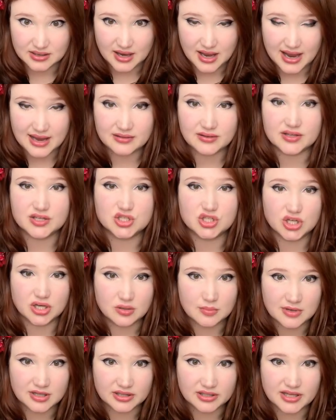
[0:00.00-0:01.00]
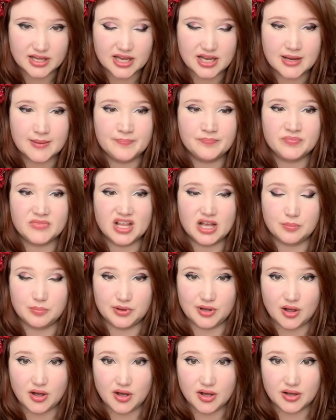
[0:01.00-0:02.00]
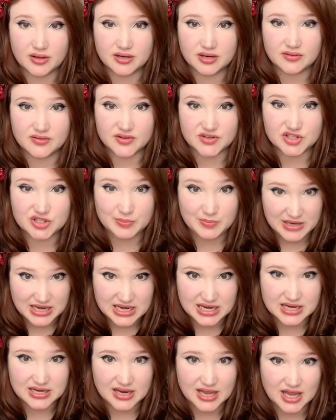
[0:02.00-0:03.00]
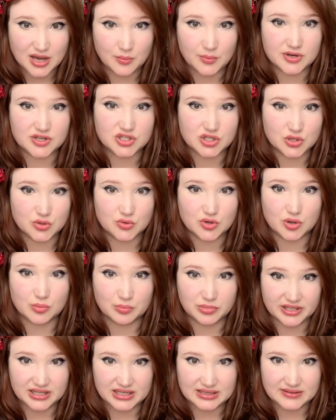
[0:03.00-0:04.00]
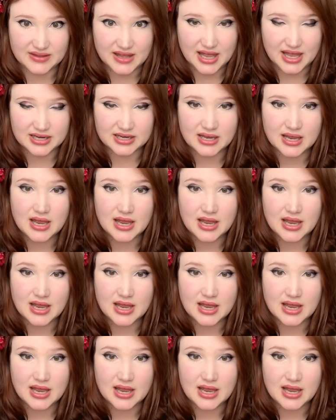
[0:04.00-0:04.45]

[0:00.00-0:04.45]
I legitimately applaud the speed at which you completed that.